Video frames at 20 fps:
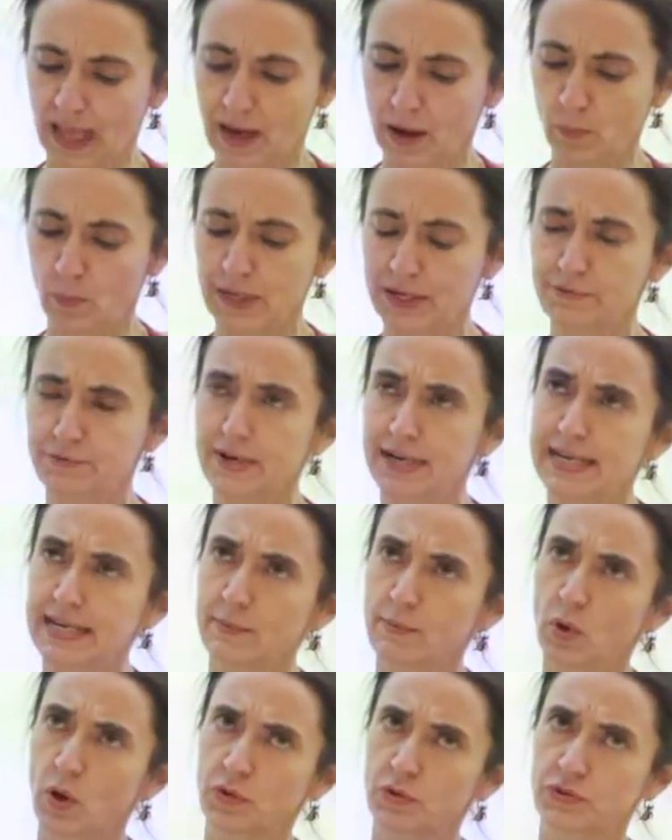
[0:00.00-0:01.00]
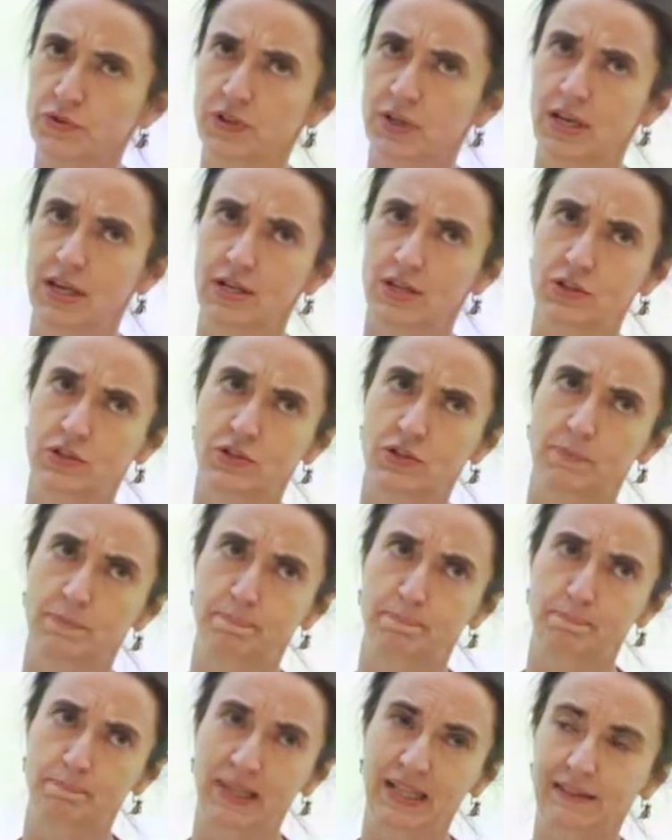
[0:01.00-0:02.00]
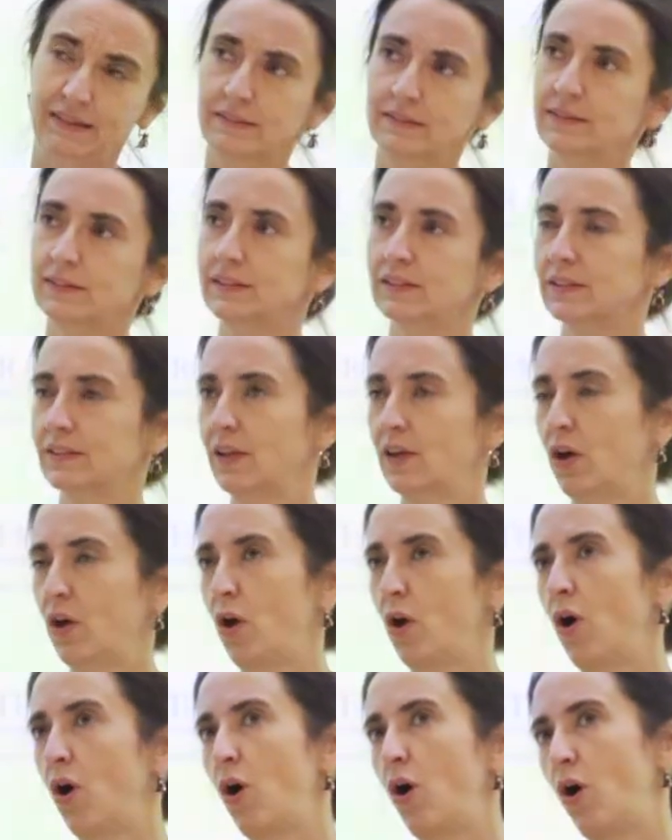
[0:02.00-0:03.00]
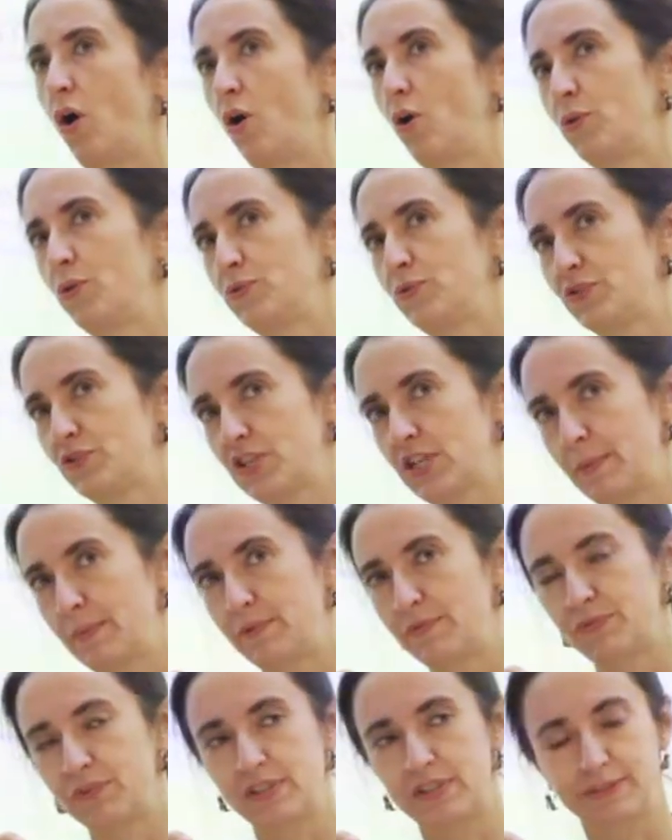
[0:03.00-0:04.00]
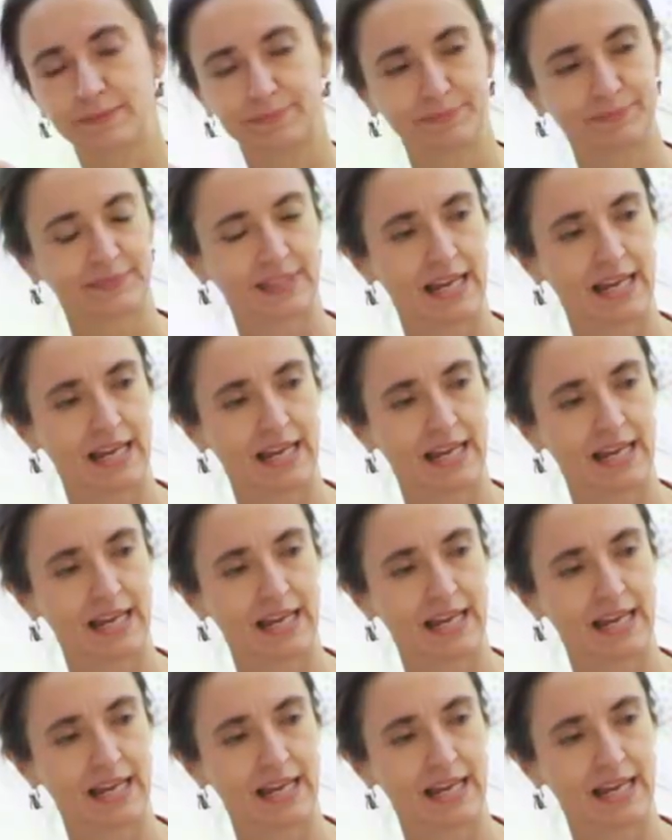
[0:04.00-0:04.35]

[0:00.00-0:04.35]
And we really want to build on some of the,